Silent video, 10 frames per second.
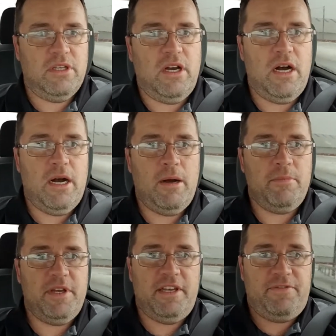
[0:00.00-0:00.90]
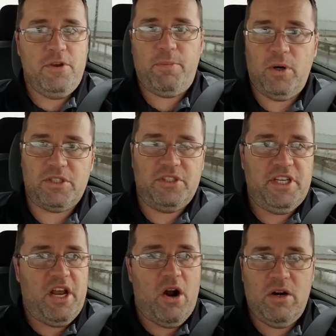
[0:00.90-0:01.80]
And if you
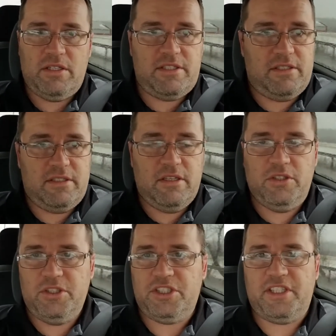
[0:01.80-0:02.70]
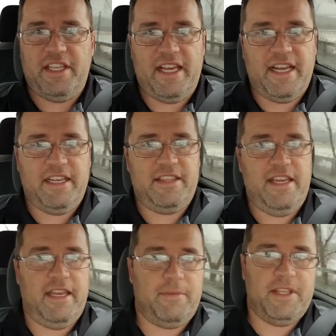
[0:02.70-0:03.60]
personally aren't allergic to that kind of
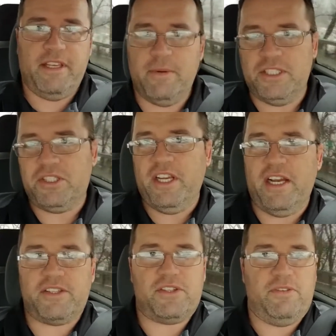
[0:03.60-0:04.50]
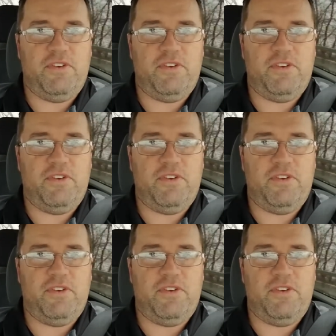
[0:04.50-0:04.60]
thing, I mean, think about your guests.